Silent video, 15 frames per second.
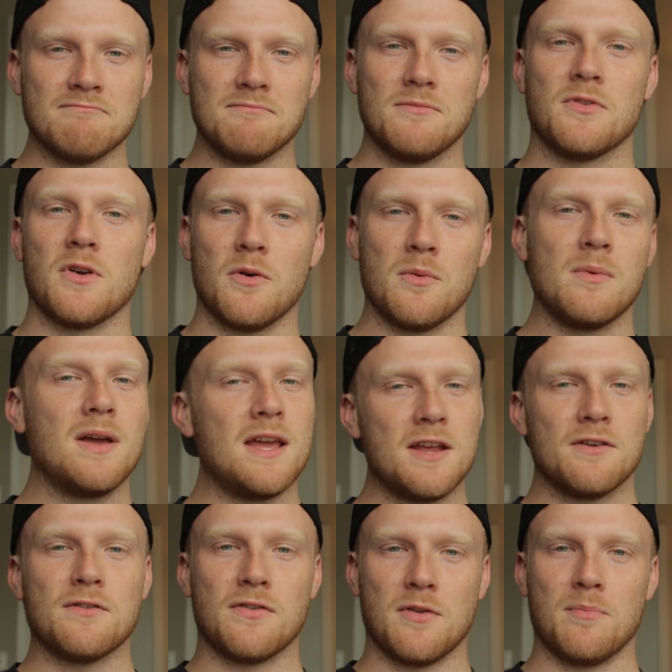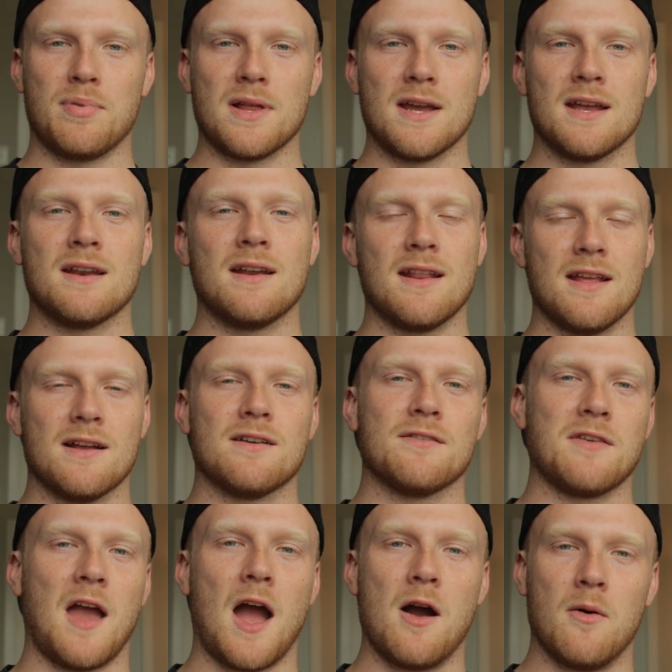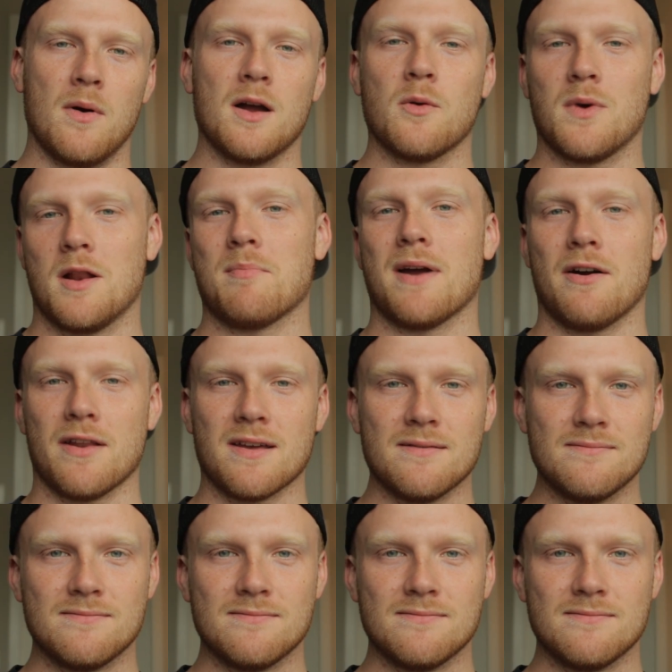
So here's the plan and here's how I went about it.